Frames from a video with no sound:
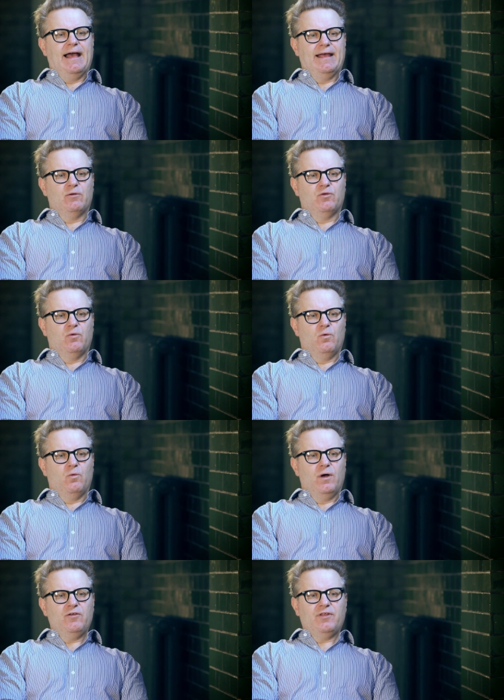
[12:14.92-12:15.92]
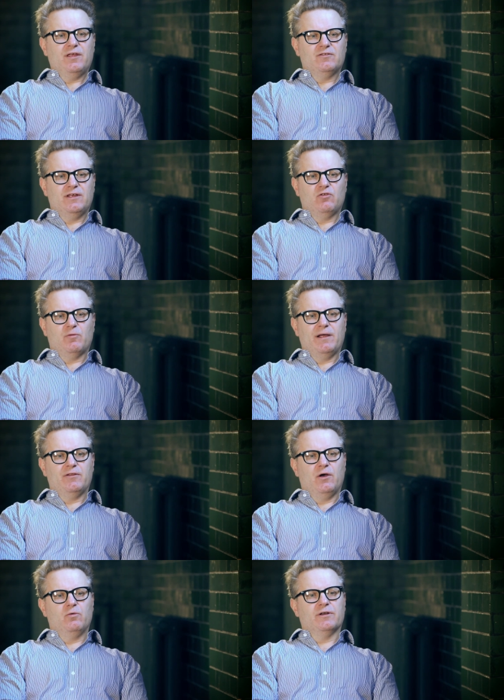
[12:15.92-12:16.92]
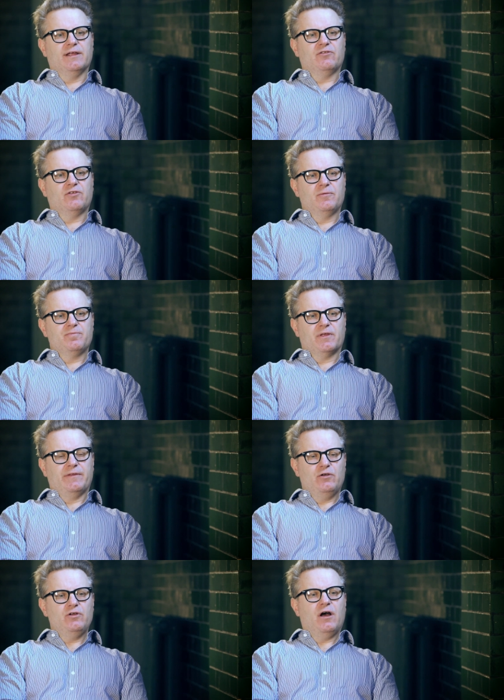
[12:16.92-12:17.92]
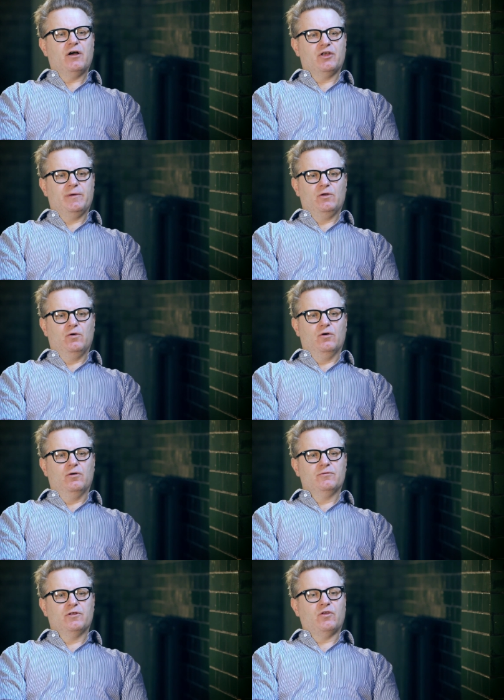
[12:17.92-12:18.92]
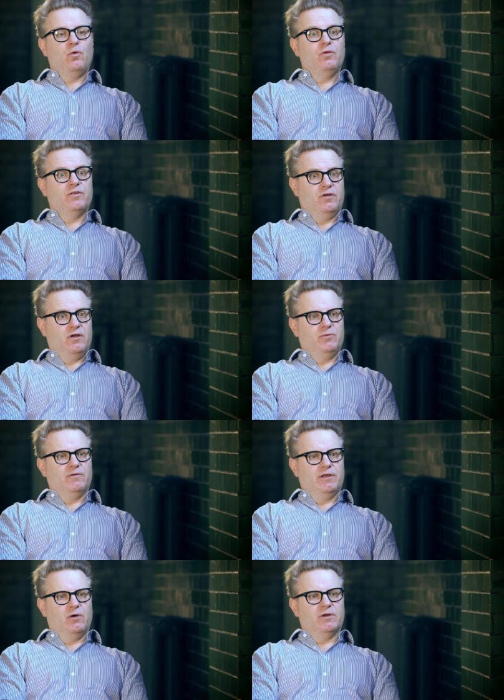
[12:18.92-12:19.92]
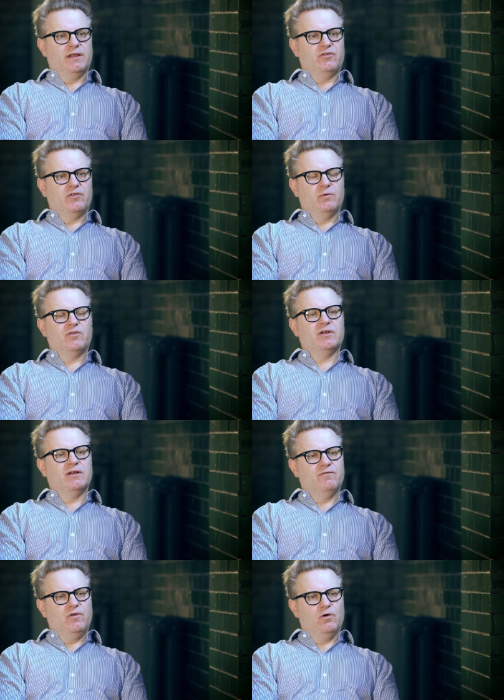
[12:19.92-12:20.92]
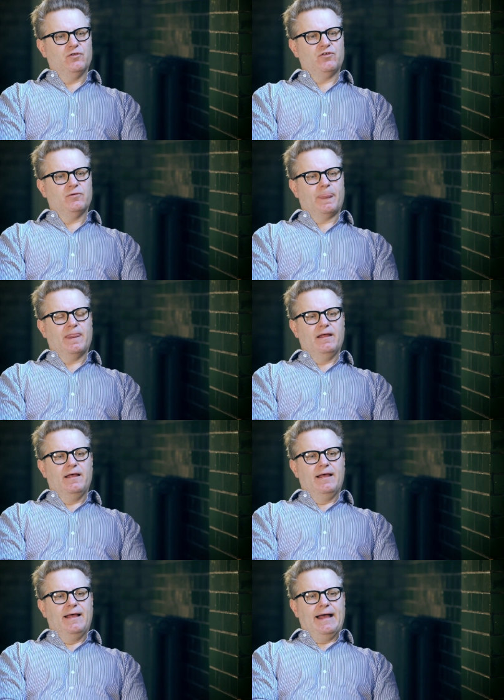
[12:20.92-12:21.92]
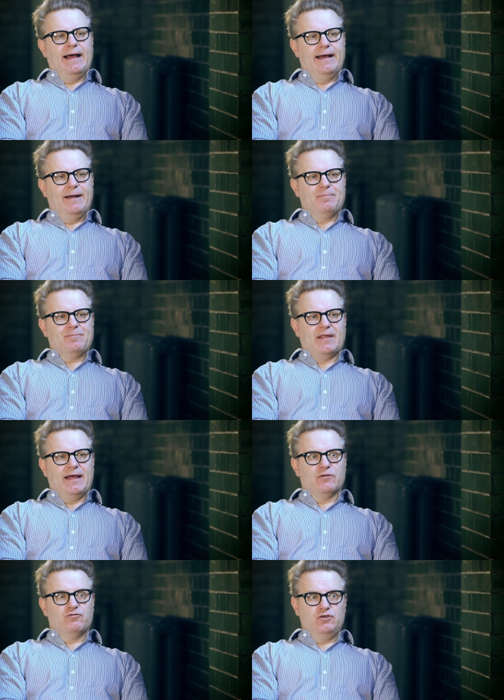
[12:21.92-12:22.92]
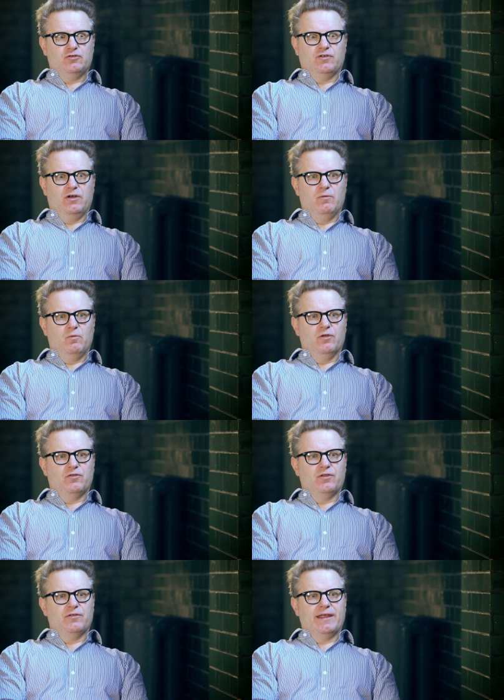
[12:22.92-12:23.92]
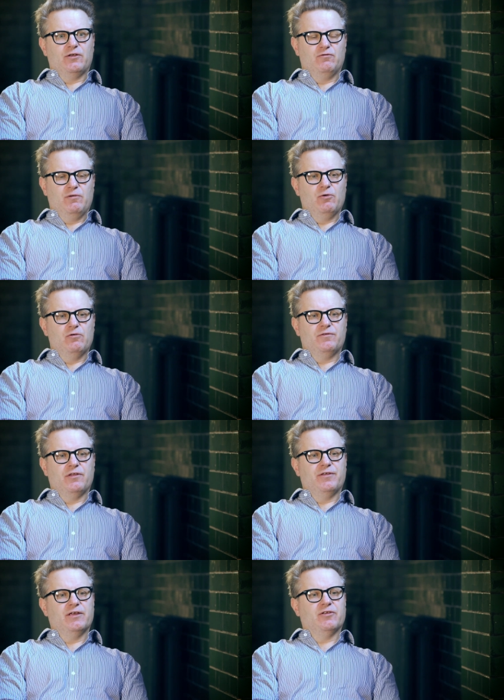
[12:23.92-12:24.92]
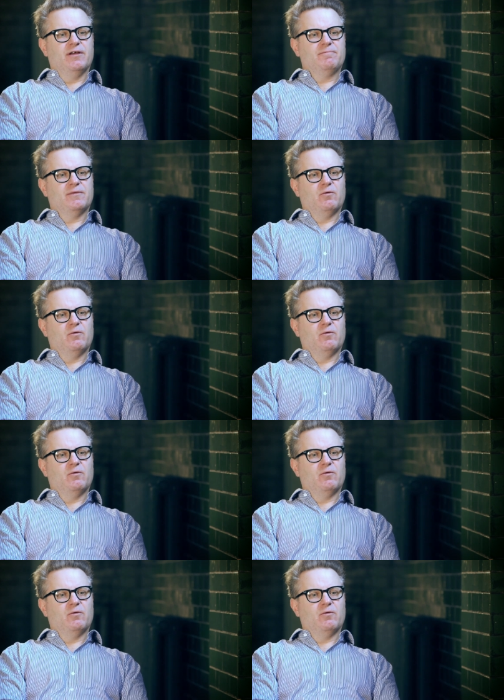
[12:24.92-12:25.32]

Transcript: And whilst they continued to pay the old lease, they could argue in law that all the terms of the old lease were still in force. Um, and the crucial term was that they could remove the theatre